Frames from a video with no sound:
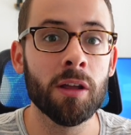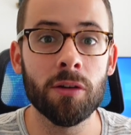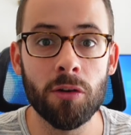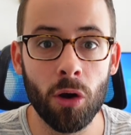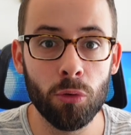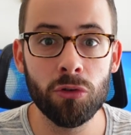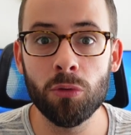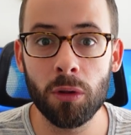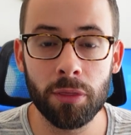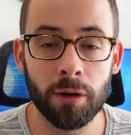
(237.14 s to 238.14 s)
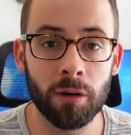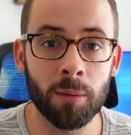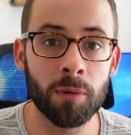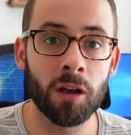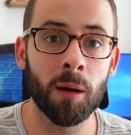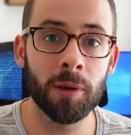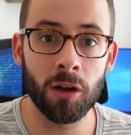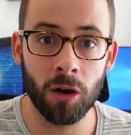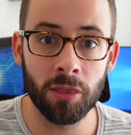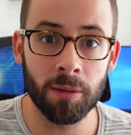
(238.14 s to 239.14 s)
no new Ethereum coming
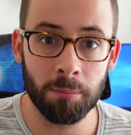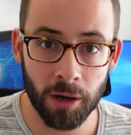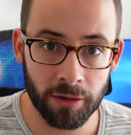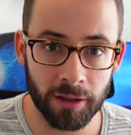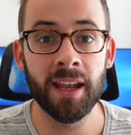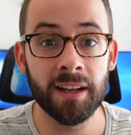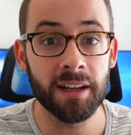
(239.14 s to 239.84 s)
on the market. In